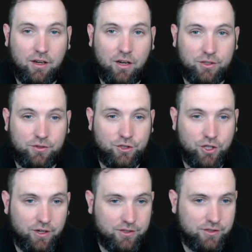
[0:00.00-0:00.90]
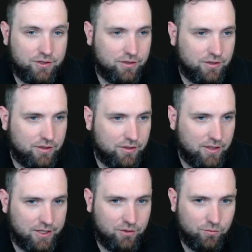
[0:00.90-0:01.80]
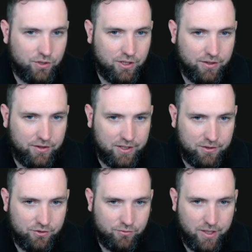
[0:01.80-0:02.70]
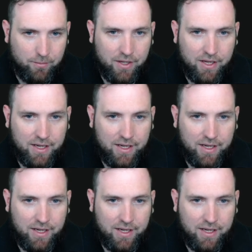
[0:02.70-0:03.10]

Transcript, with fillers: on your charts like you would on Thinkorswim.